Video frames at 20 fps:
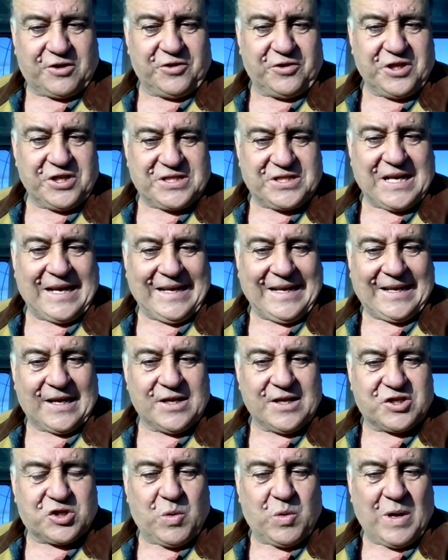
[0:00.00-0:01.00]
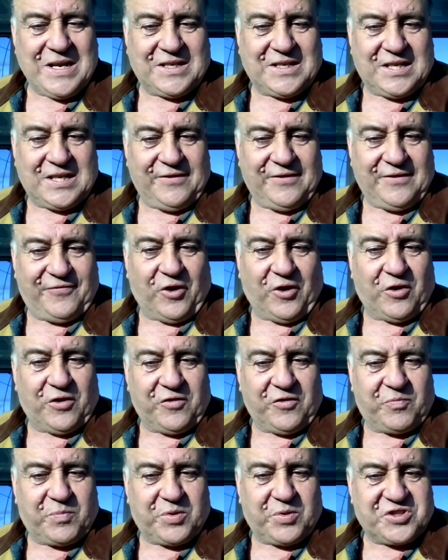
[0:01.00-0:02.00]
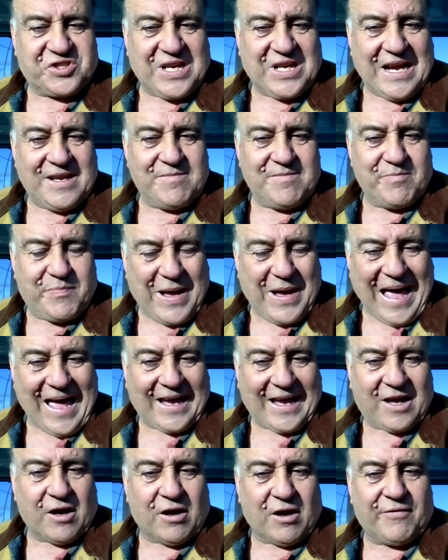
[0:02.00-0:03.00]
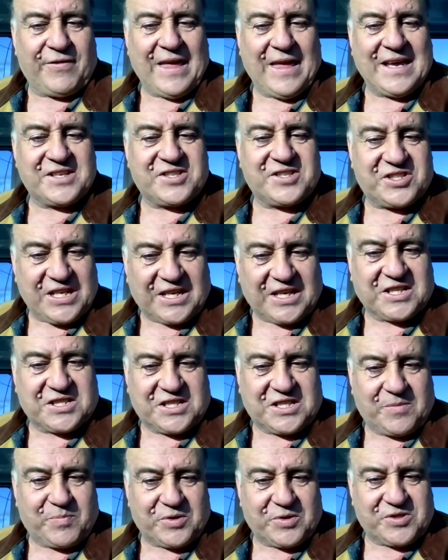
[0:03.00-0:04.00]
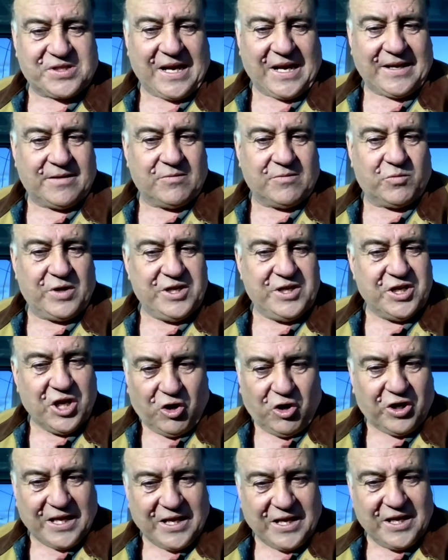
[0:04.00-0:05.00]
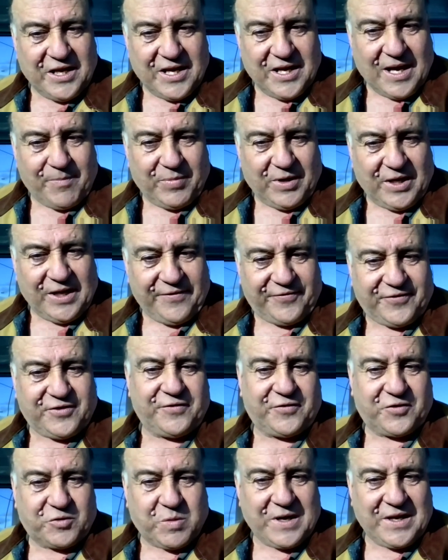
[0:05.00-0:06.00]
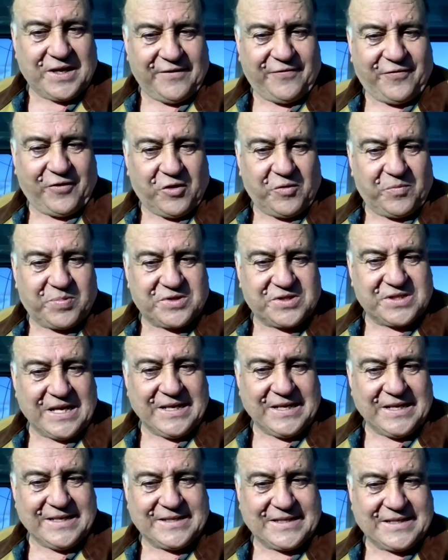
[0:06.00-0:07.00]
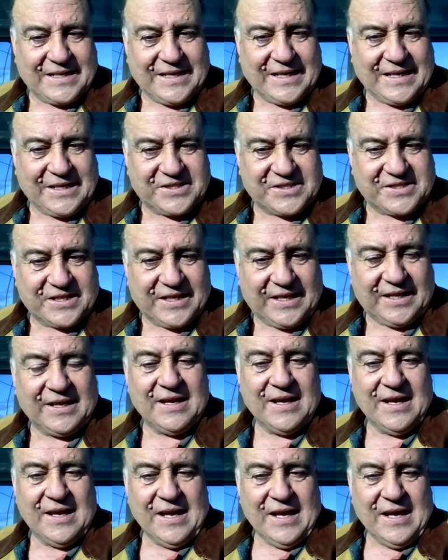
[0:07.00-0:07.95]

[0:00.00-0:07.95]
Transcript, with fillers: are going to take 25% back of that 60%. We're not getting an uplift of 25% in TAC.